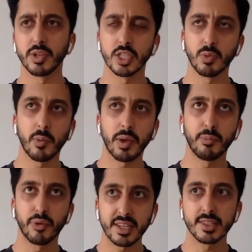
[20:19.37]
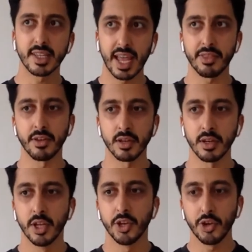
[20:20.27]
which is where we bring
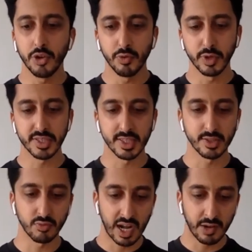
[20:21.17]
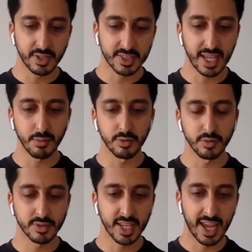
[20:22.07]
together new voices around the table